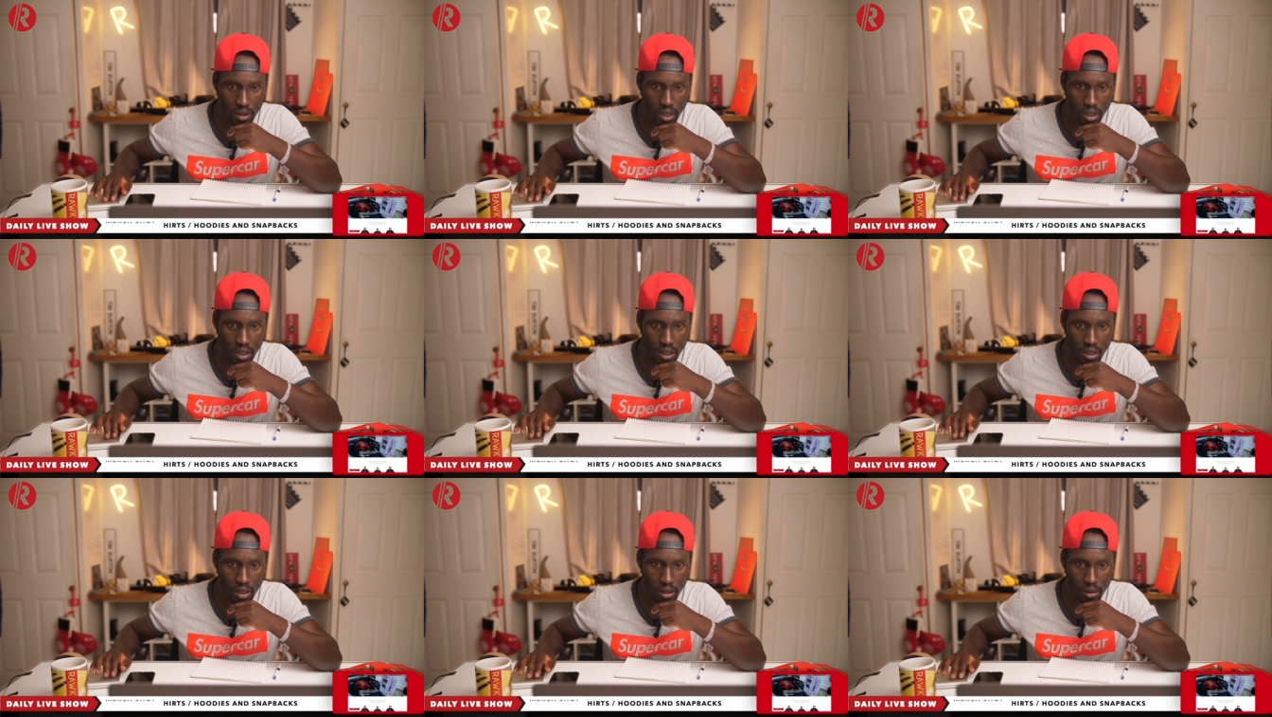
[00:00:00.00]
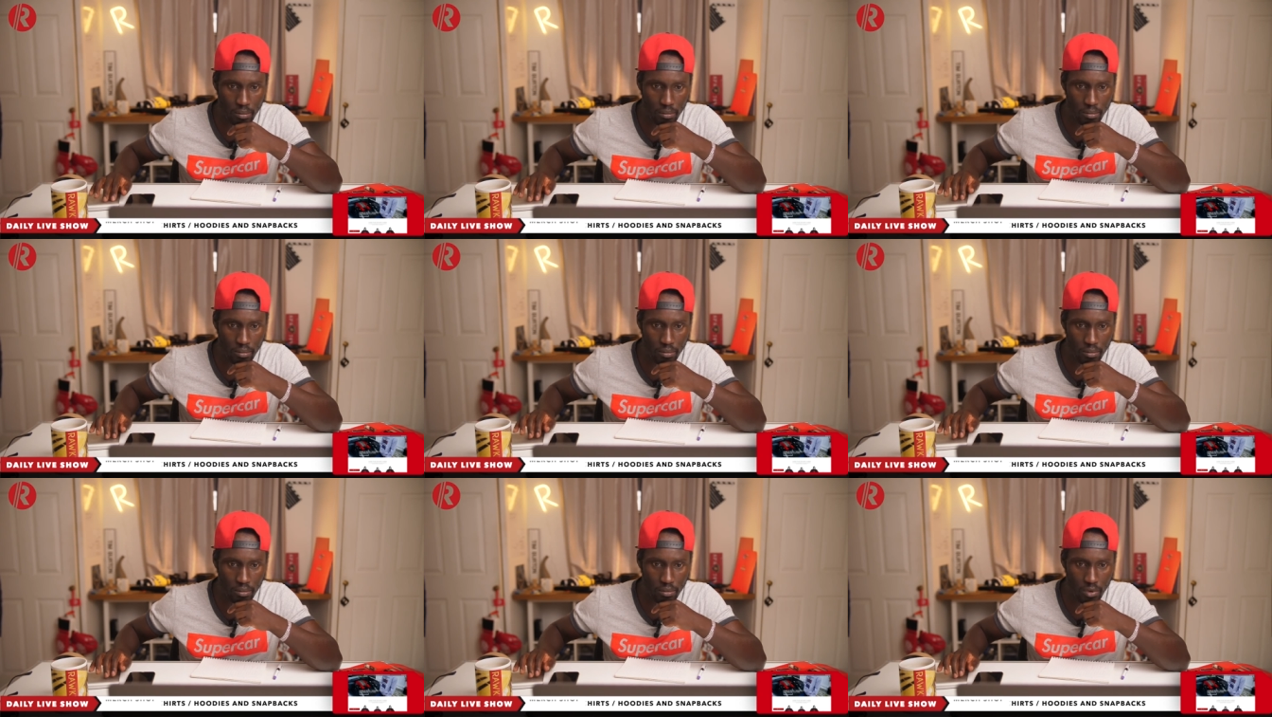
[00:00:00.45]

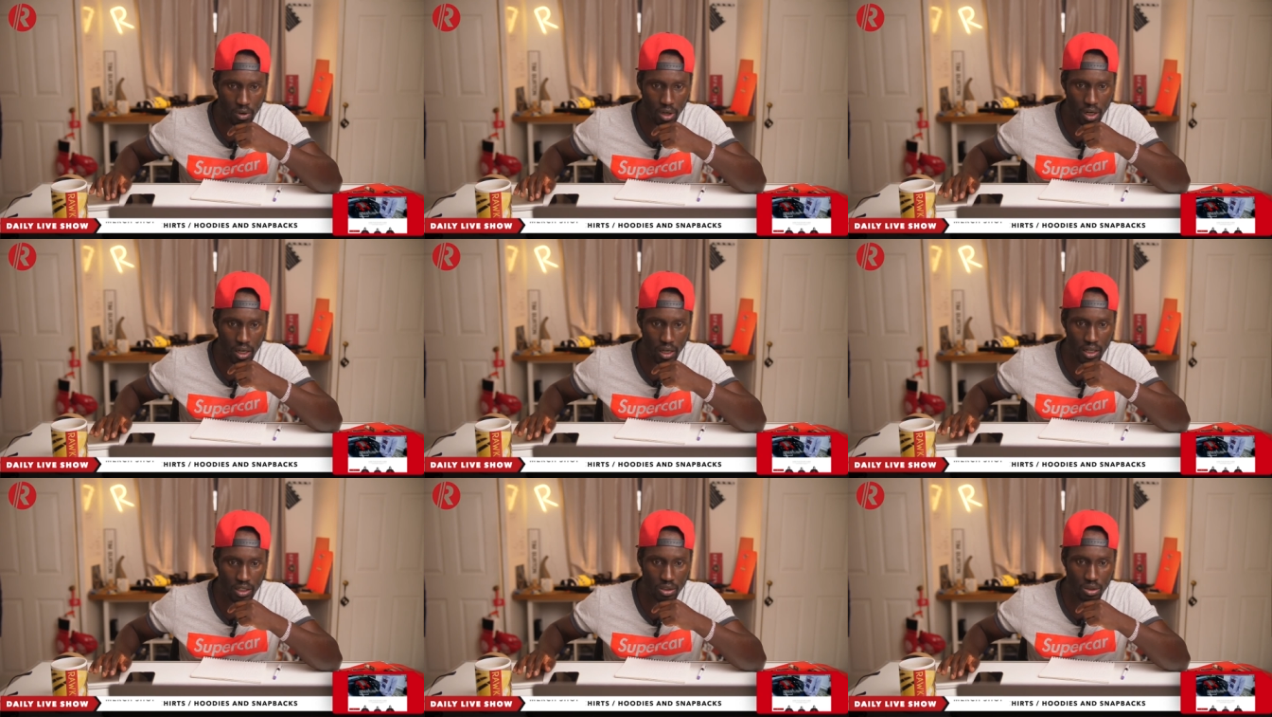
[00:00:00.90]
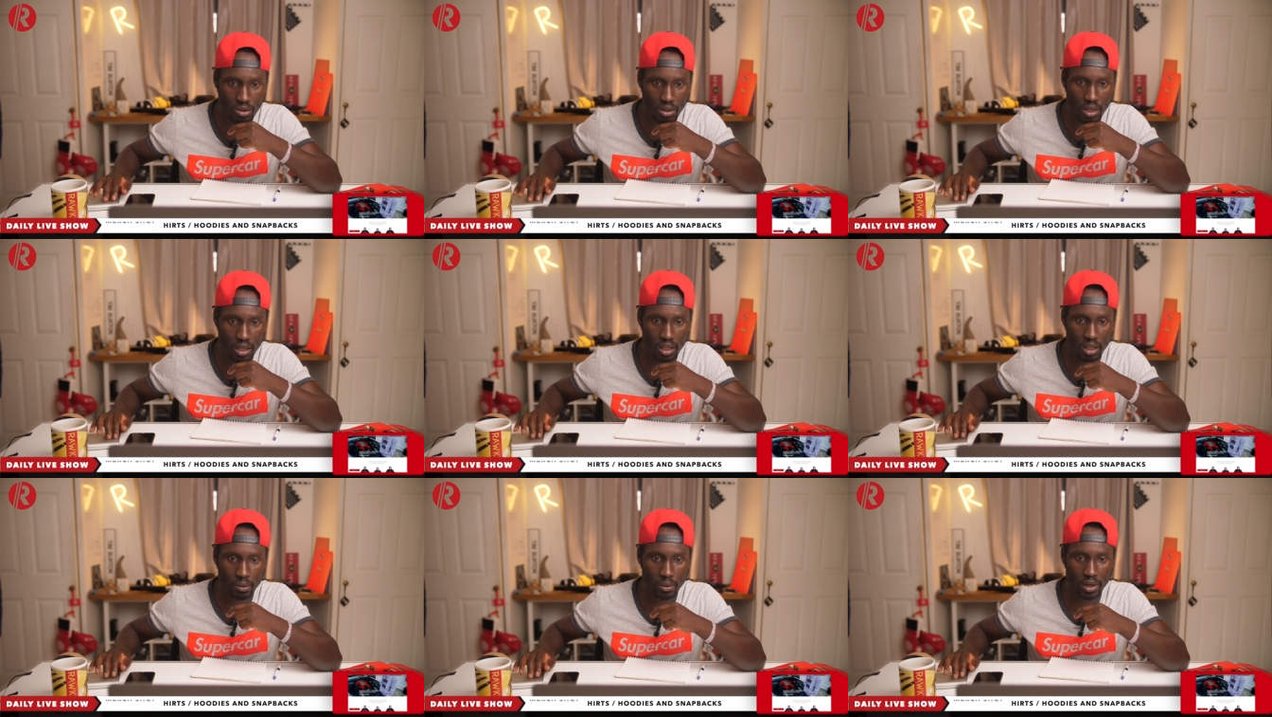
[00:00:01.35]
Um, okay, let's do
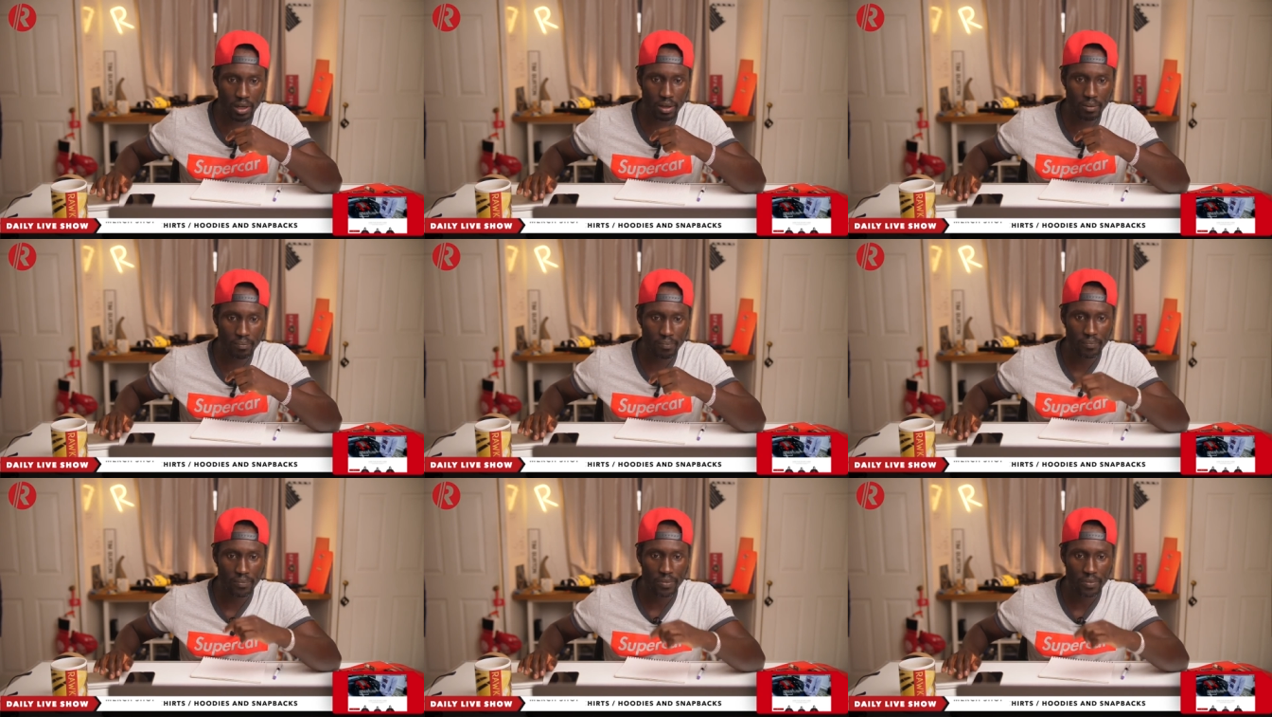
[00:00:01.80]
another way.